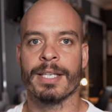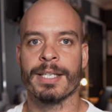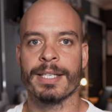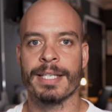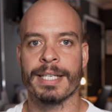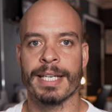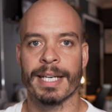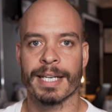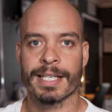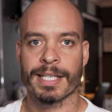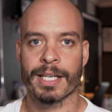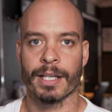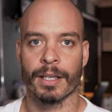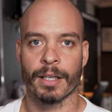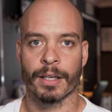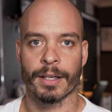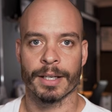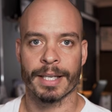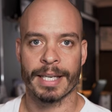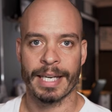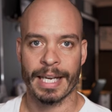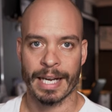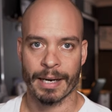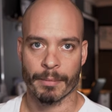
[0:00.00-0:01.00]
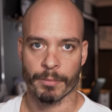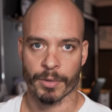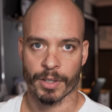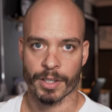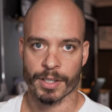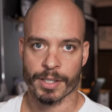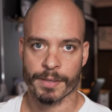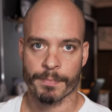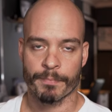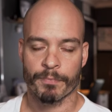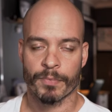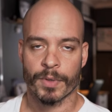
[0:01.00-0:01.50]
DSLR
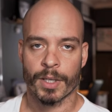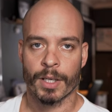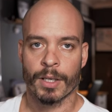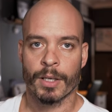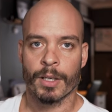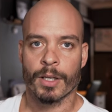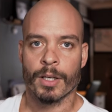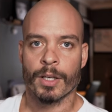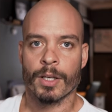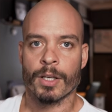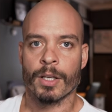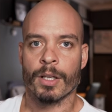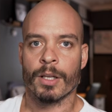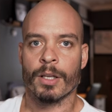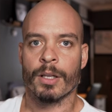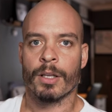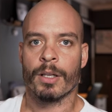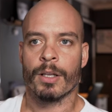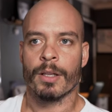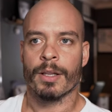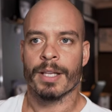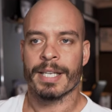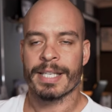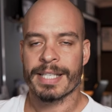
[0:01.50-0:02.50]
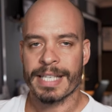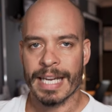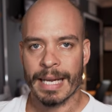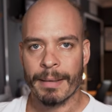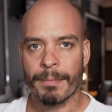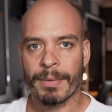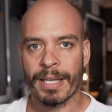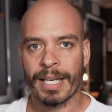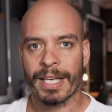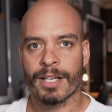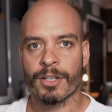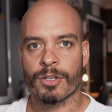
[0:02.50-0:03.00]
cameras. The
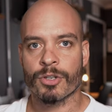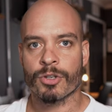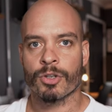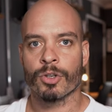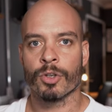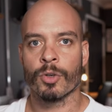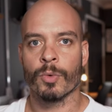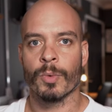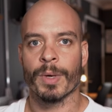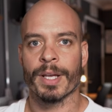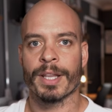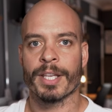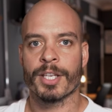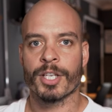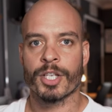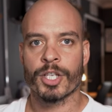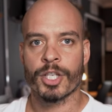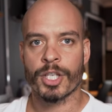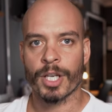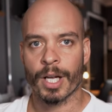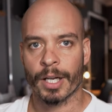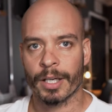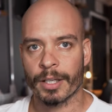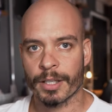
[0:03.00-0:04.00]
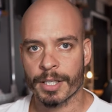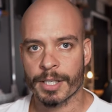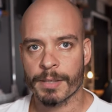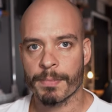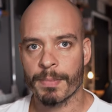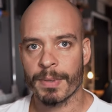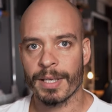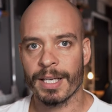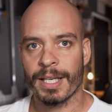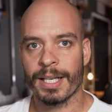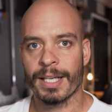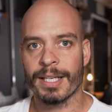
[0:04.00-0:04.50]
same thing is true with shutter
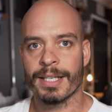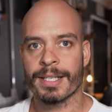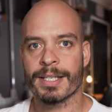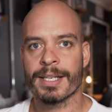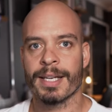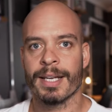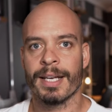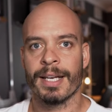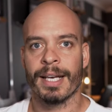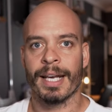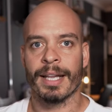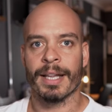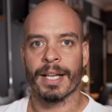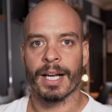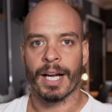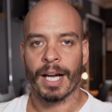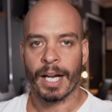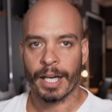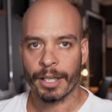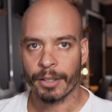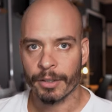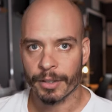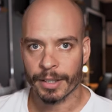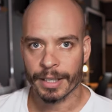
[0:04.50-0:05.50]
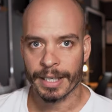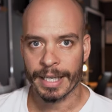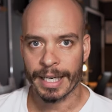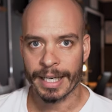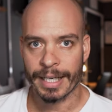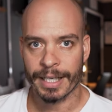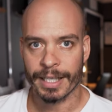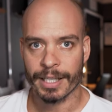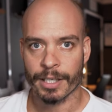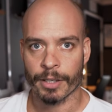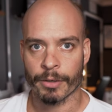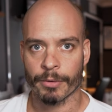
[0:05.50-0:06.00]
speeds and the
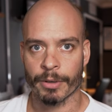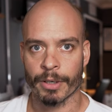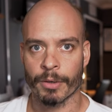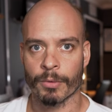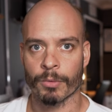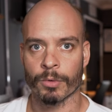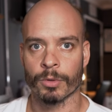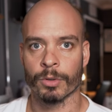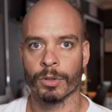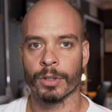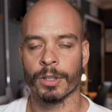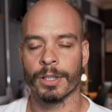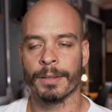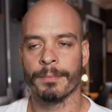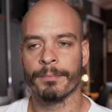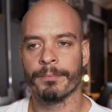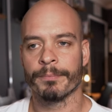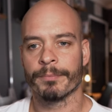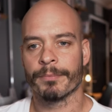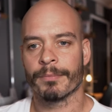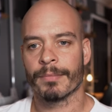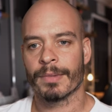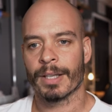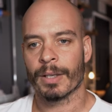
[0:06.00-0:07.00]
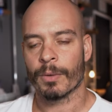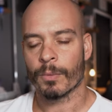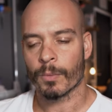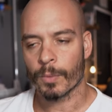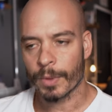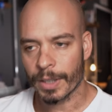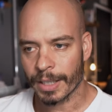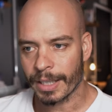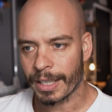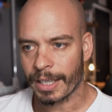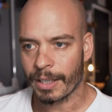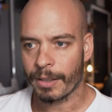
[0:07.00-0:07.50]
180 degree rule. And
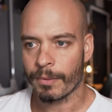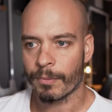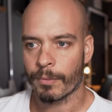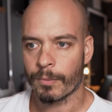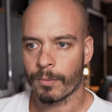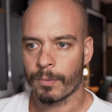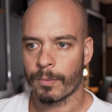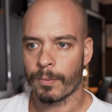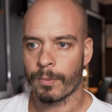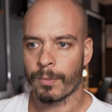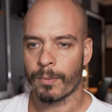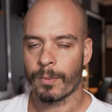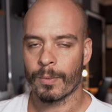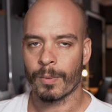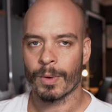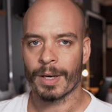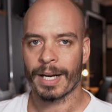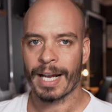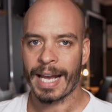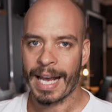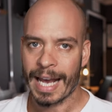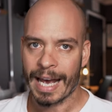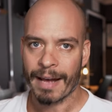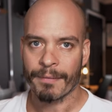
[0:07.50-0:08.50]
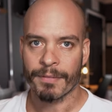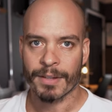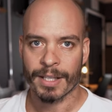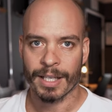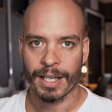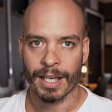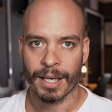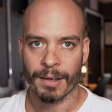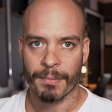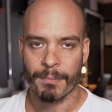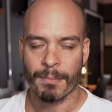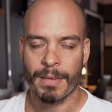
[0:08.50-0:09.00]
really, what I have to
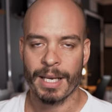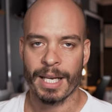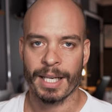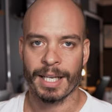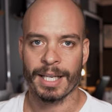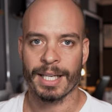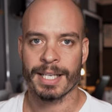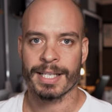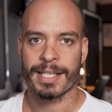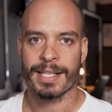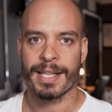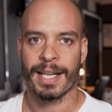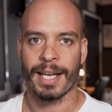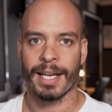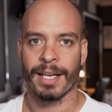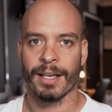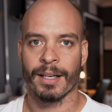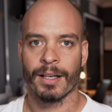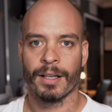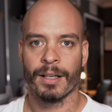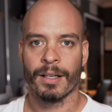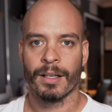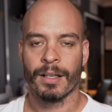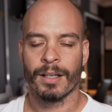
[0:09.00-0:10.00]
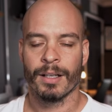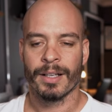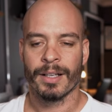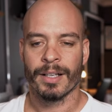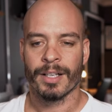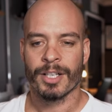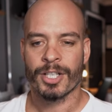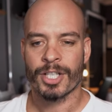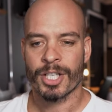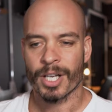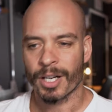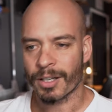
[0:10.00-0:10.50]
admit is that
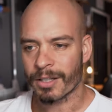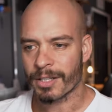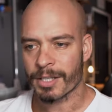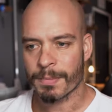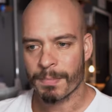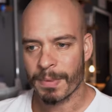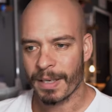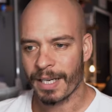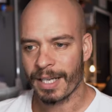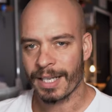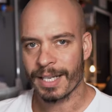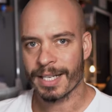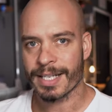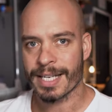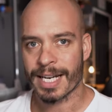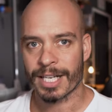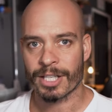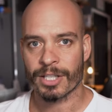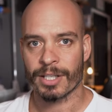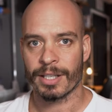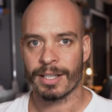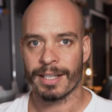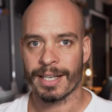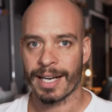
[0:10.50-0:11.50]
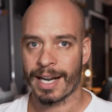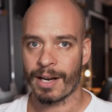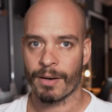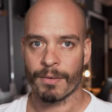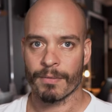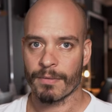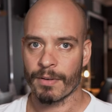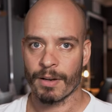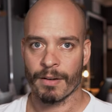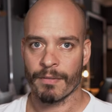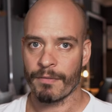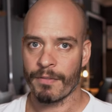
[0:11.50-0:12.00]
shutter speed is actually
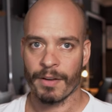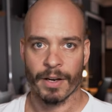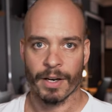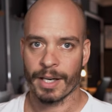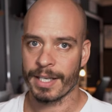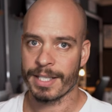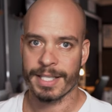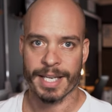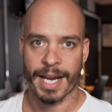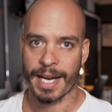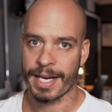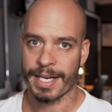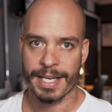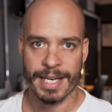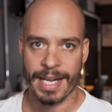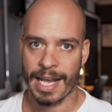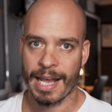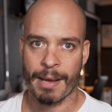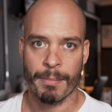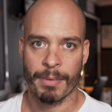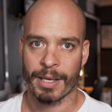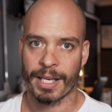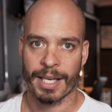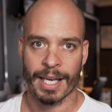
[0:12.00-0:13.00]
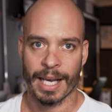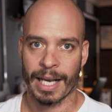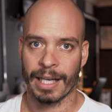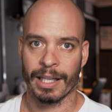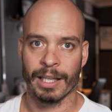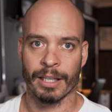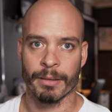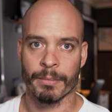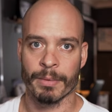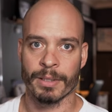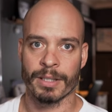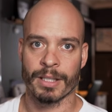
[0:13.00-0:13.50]
not a very dynamic
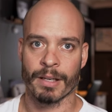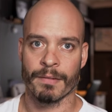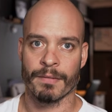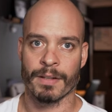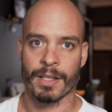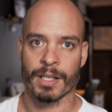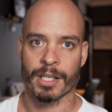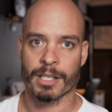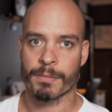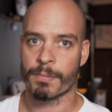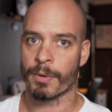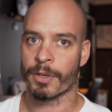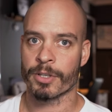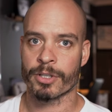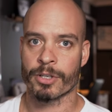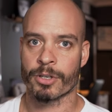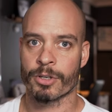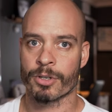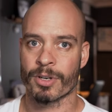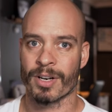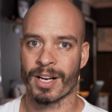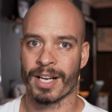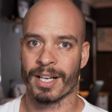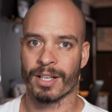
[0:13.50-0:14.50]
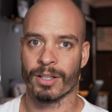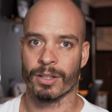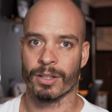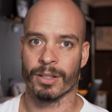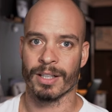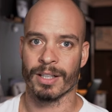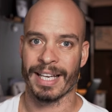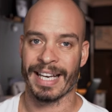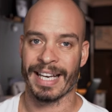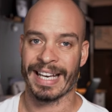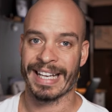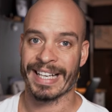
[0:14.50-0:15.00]
element of the exposure
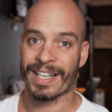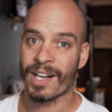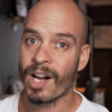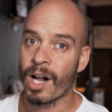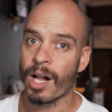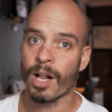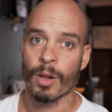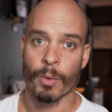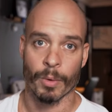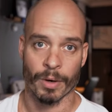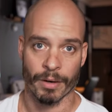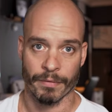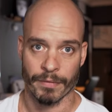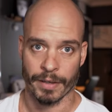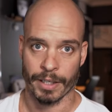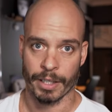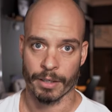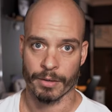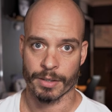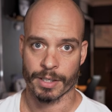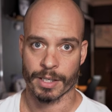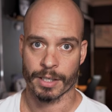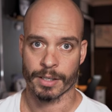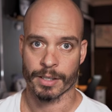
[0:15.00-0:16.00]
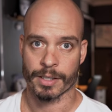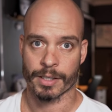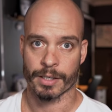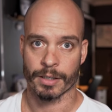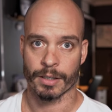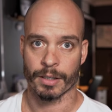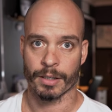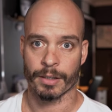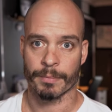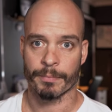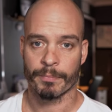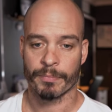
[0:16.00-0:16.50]
triangle at all where video is
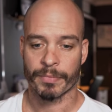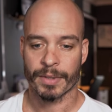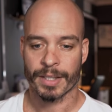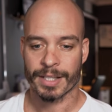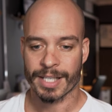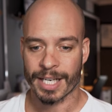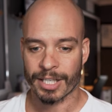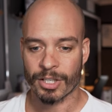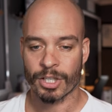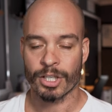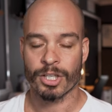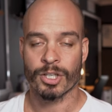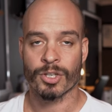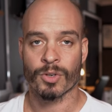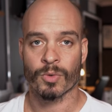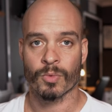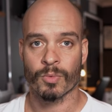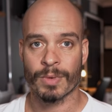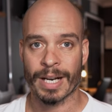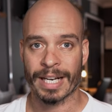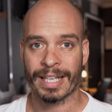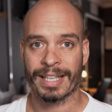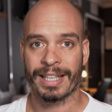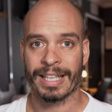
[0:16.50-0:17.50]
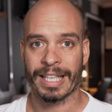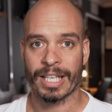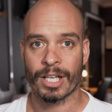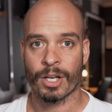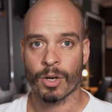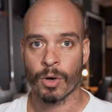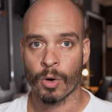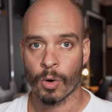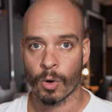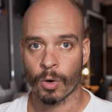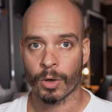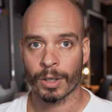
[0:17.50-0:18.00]
concerned. It's actually directly
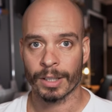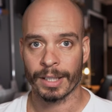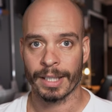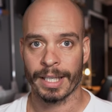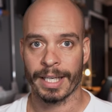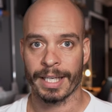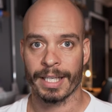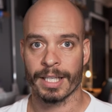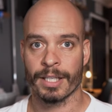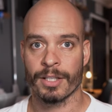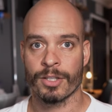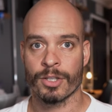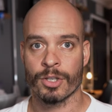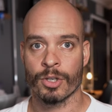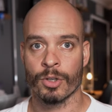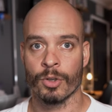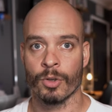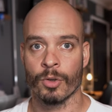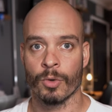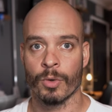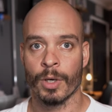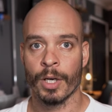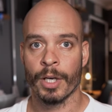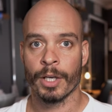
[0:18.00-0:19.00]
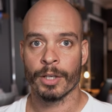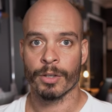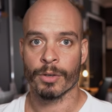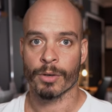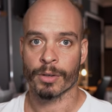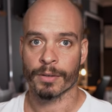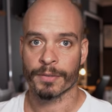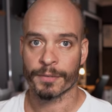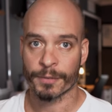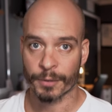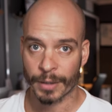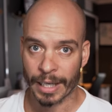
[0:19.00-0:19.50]
correlated to
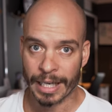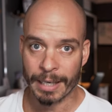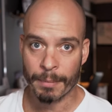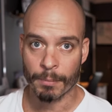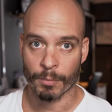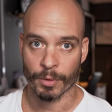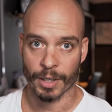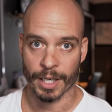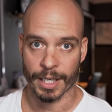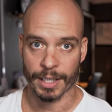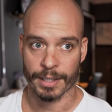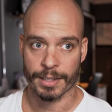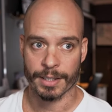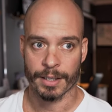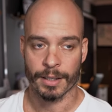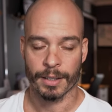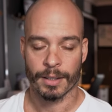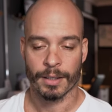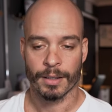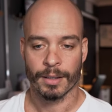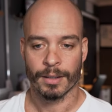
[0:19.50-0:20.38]
your frame rate.